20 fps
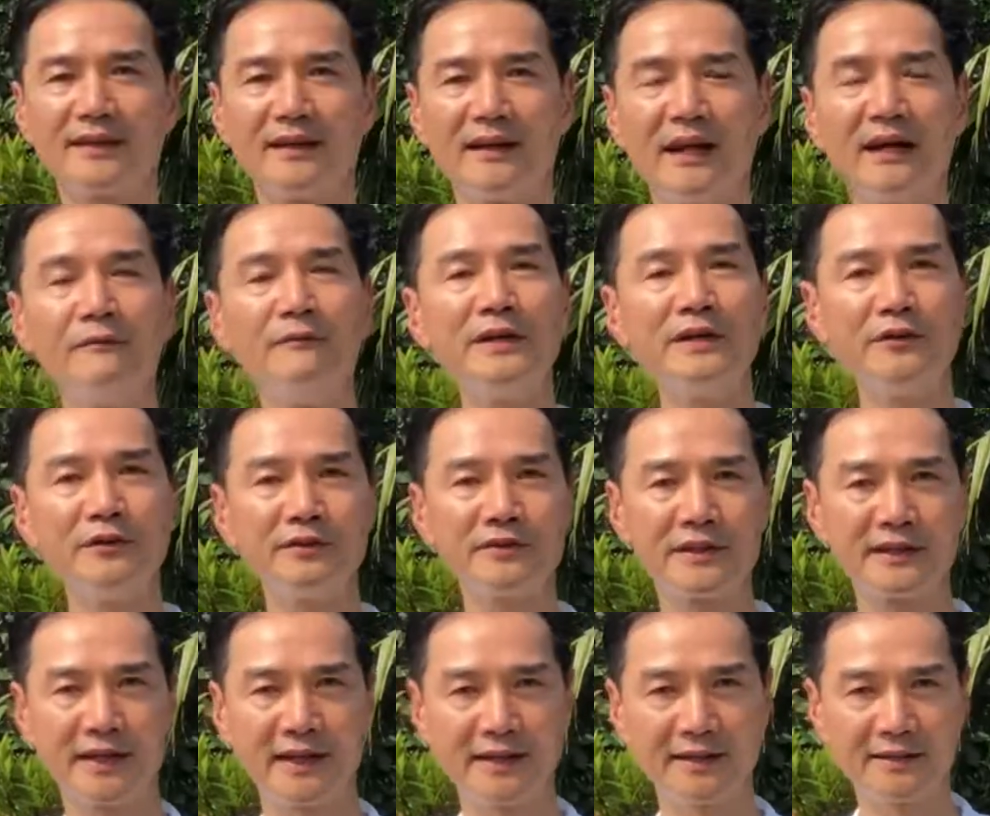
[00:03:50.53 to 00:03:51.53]
And we
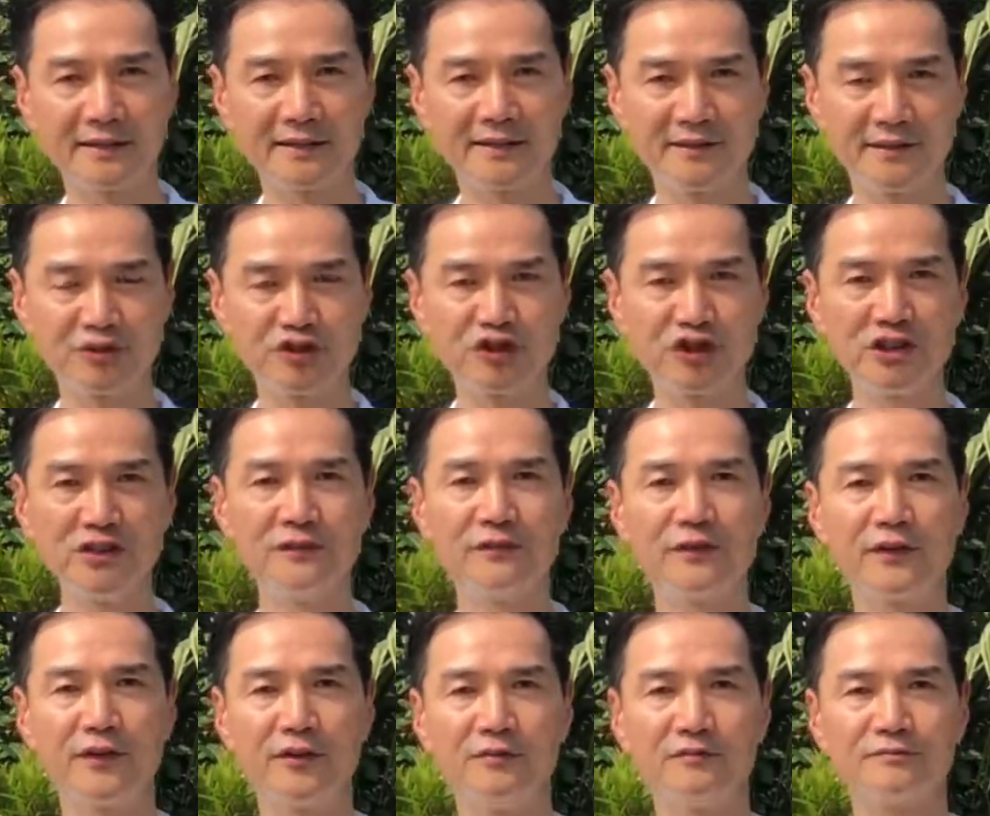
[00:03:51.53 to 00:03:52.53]
utilize the Qi
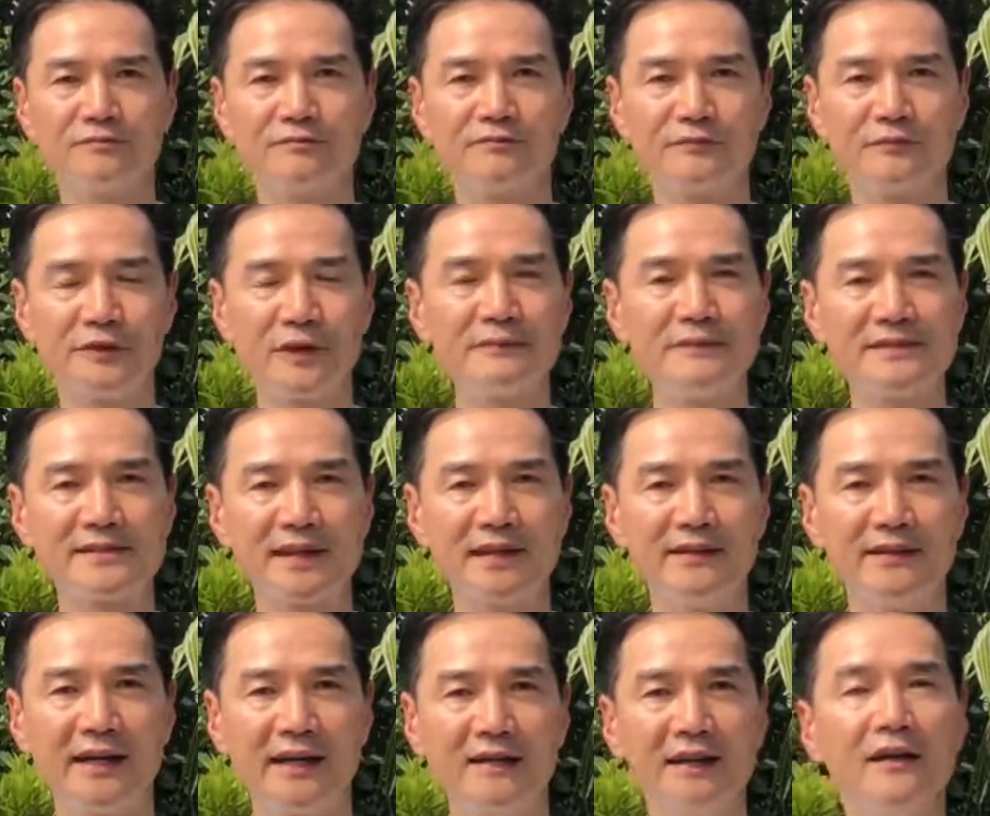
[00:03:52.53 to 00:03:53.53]
flow,
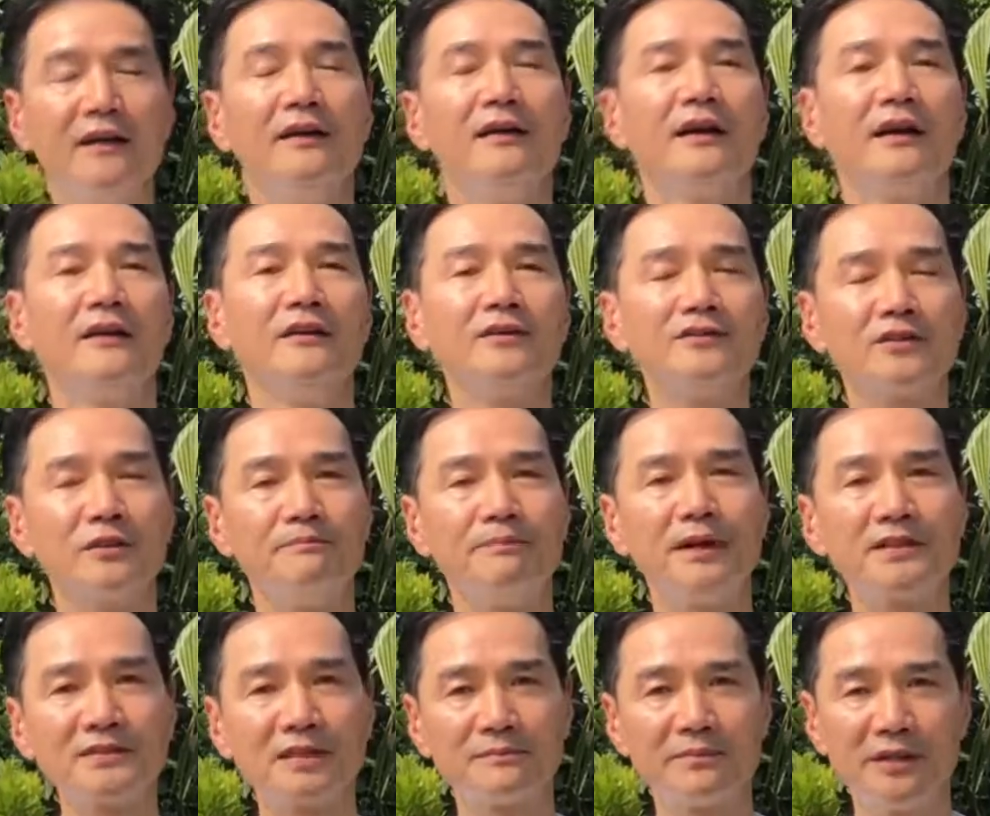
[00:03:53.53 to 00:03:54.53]
represent that. And also
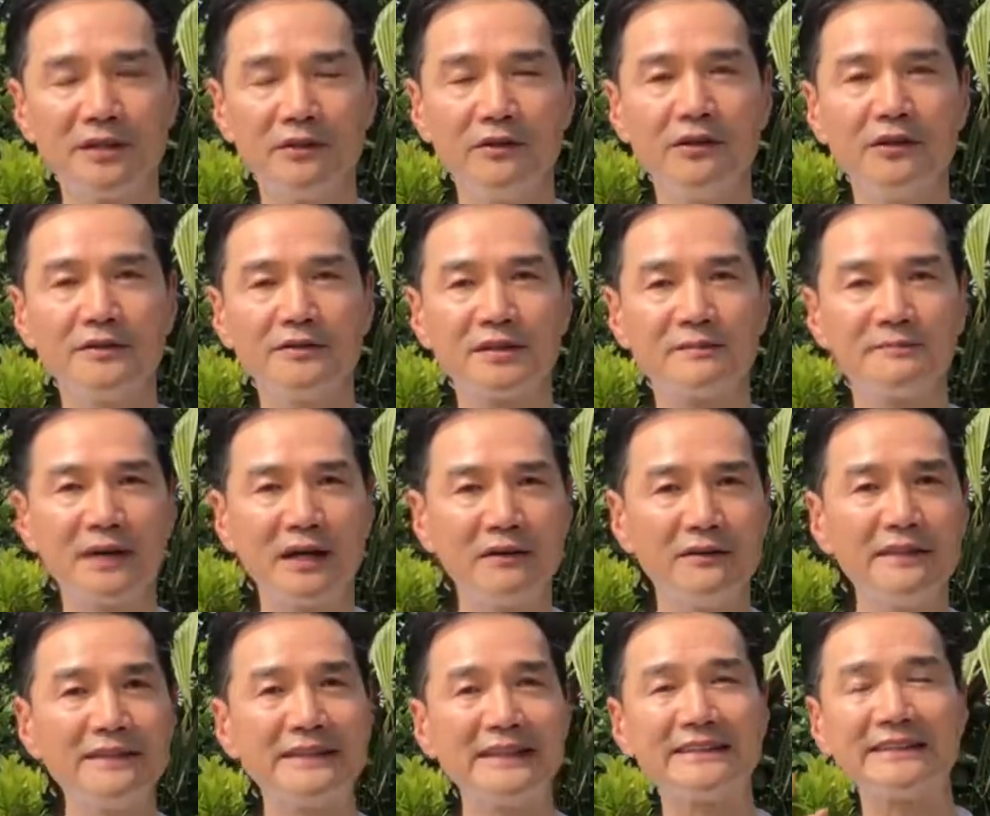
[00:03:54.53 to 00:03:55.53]
possibly you heard
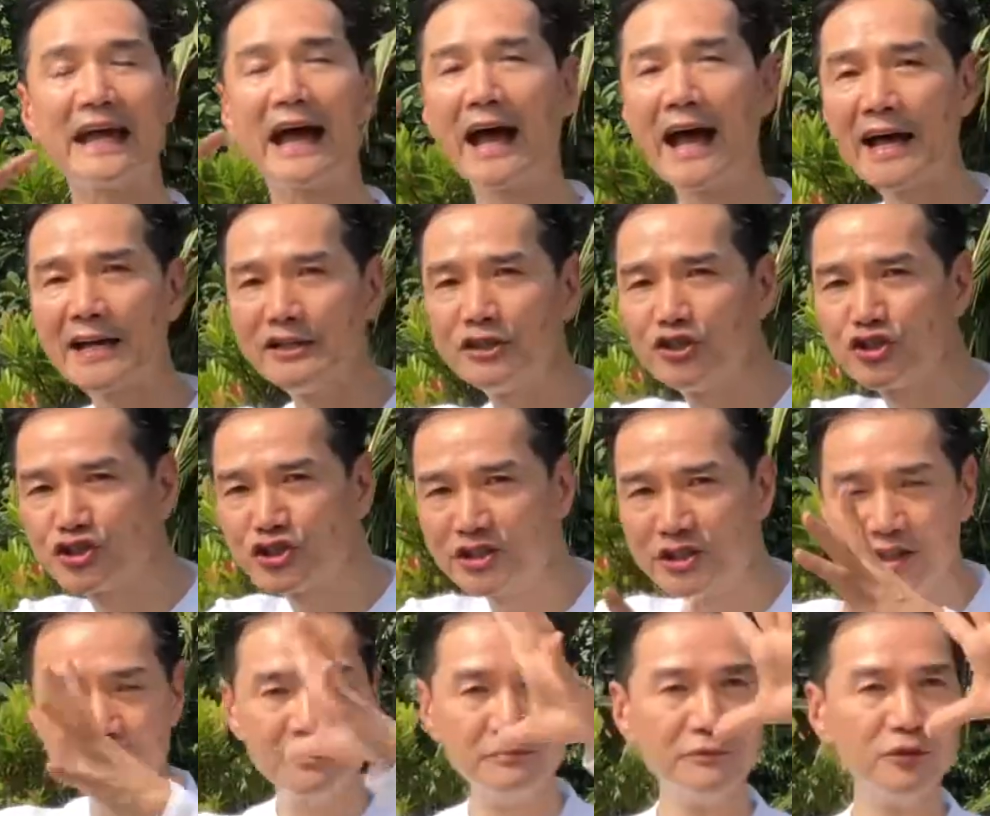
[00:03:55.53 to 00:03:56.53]
about the Tai
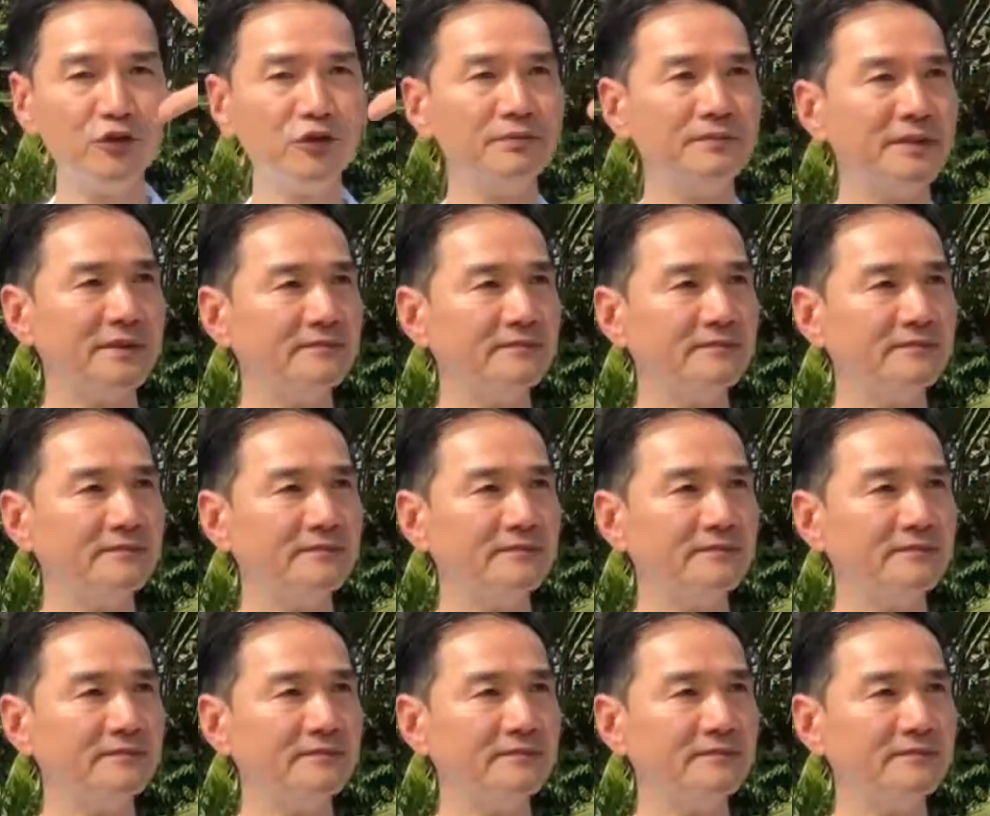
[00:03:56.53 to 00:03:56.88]
Chi movement.